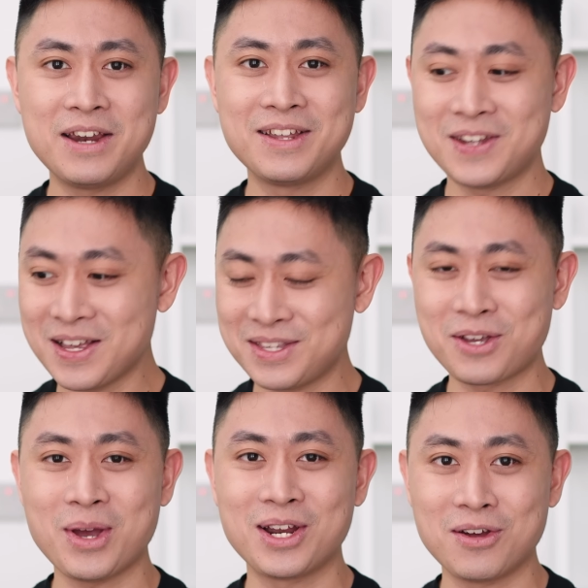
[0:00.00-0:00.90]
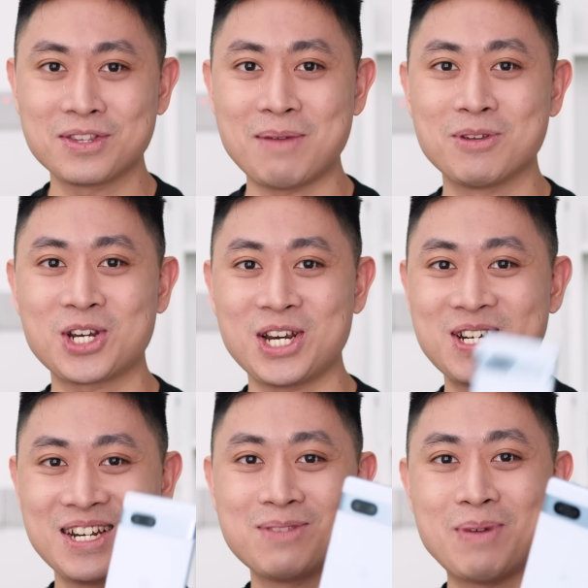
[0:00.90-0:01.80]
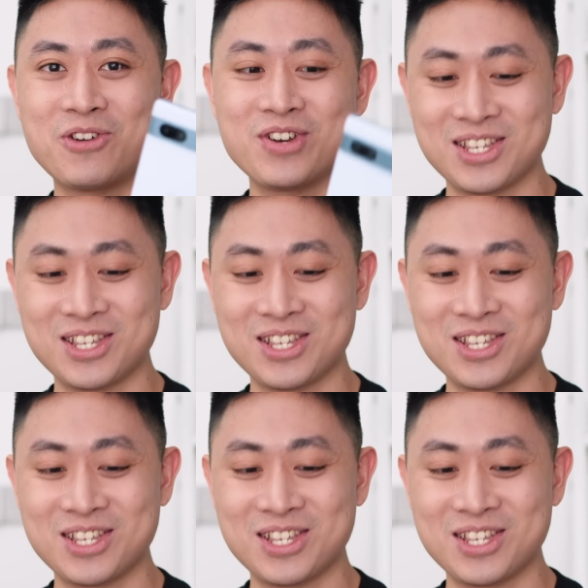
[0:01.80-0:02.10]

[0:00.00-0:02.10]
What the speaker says: it does take quite a long time to charge this battery,